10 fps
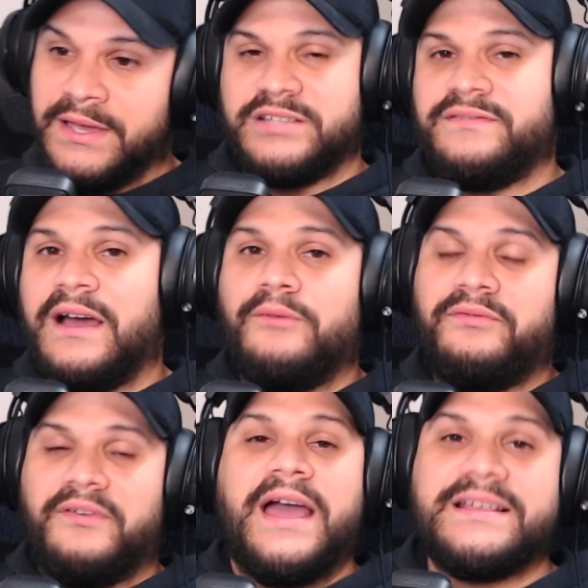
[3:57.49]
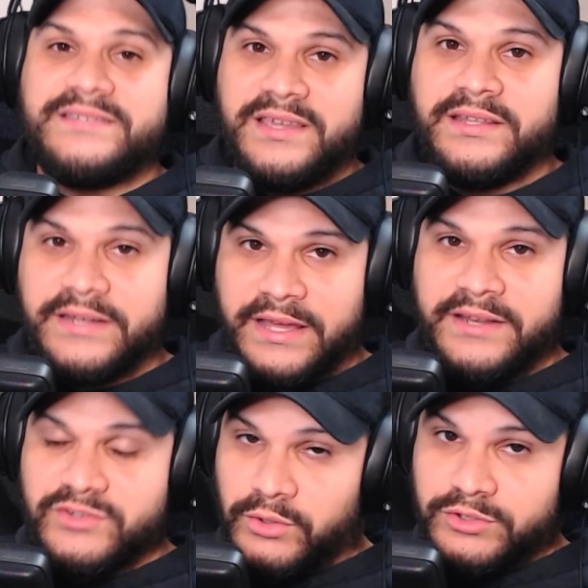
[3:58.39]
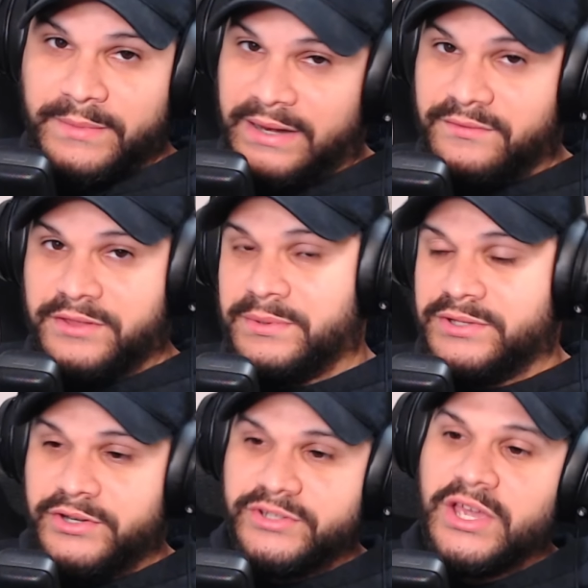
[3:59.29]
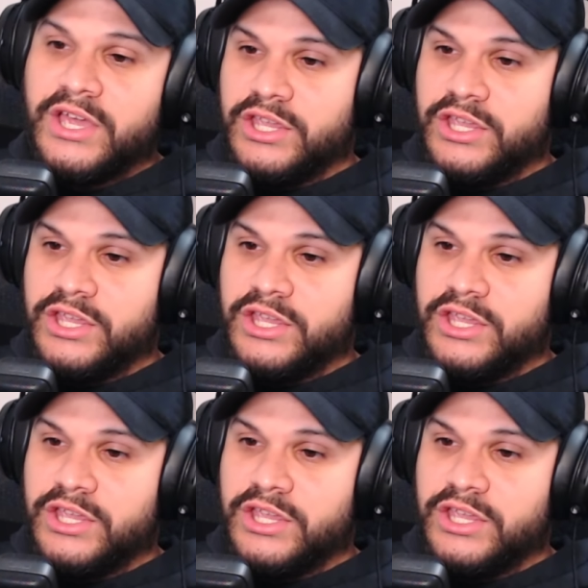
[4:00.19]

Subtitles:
Because of how fast he can get his ultimate every 3 turns,